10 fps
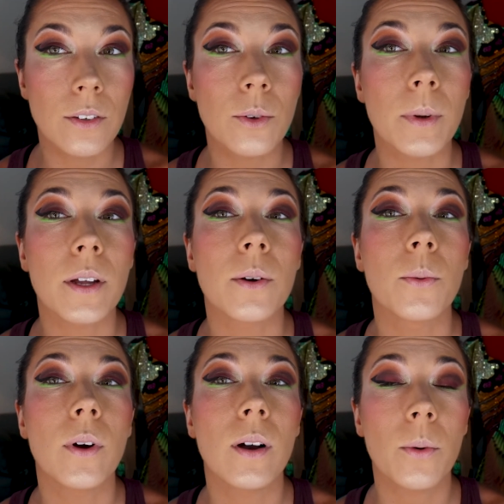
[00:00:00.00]
no matter
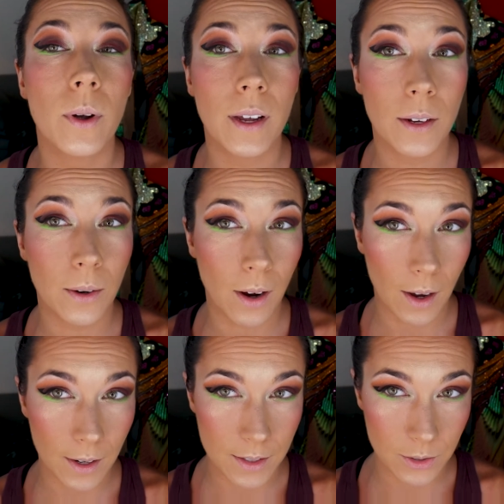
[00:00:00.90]
what way your
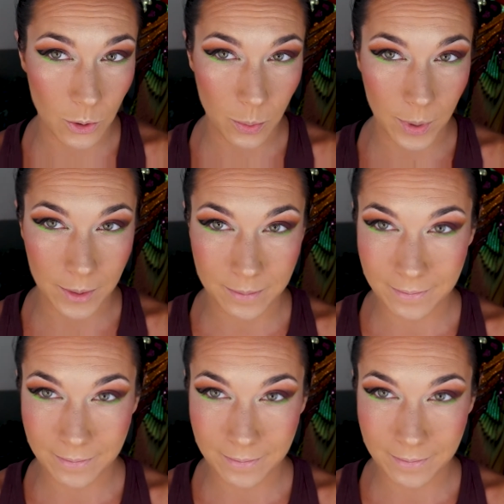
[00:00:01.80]
eye is open.